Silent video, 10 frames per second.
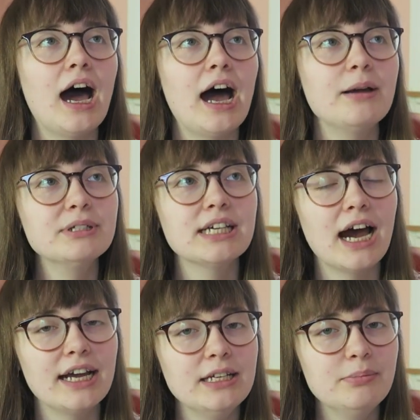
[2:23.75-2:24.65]
I'm a
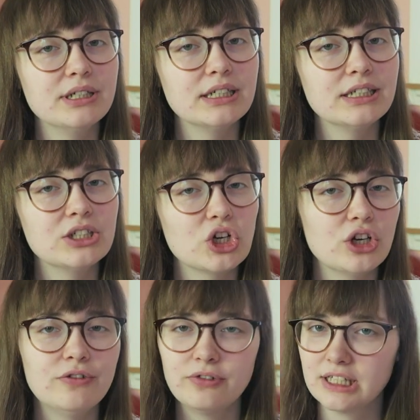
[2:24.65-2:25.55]
tiny bit
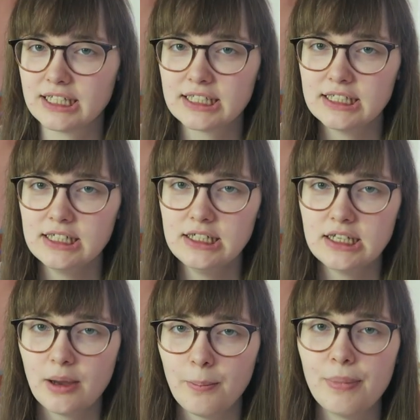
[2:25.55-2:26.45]
conflicted,
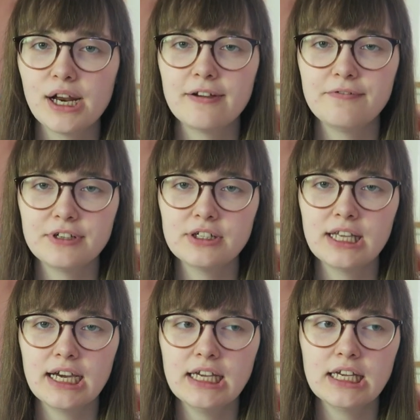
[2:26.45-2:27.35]
but I feel
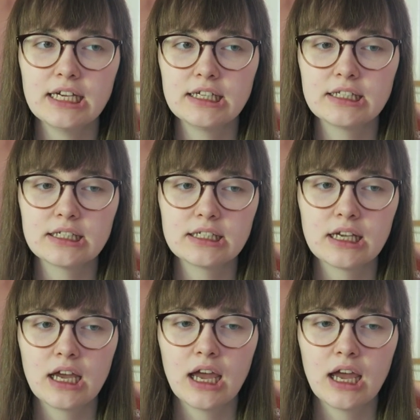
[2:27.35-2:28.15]
like it's